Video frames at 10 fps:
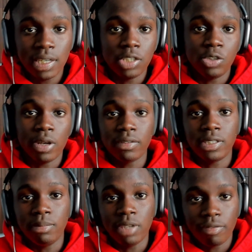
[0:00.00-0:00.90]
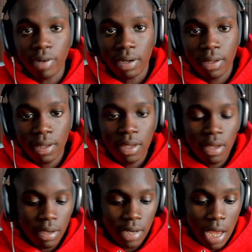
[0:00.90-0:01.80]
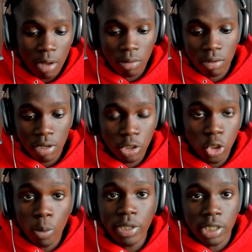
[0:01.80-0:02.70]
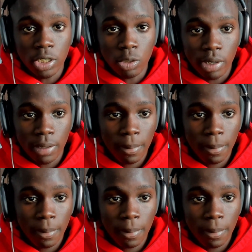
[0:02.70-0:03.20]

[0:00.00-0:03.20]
is you have to seem different. Now, there's two ways you can do it.